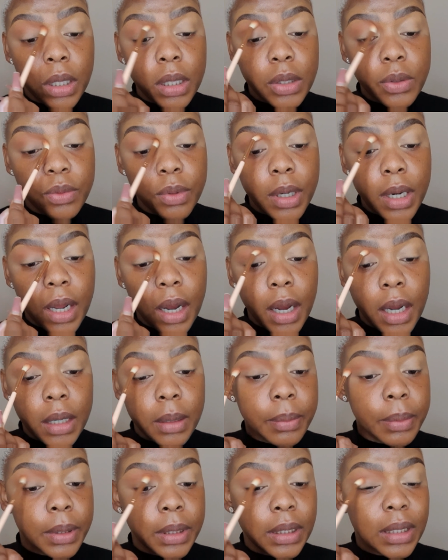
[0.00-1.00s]
It's really hard
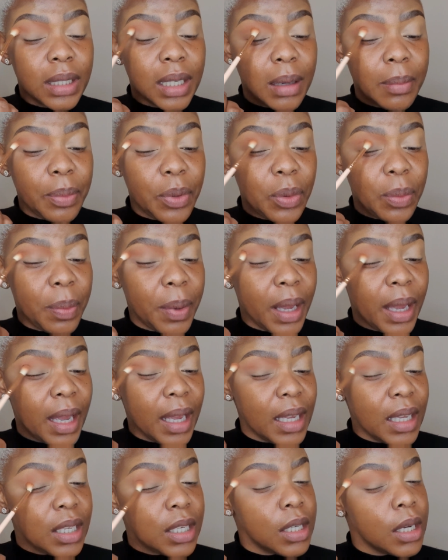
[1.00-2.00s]
building up your
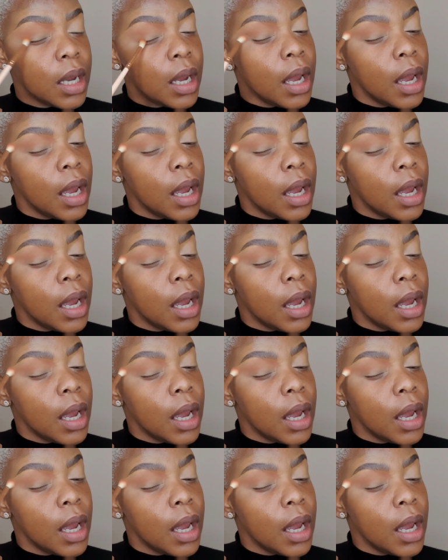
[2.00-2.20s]
page,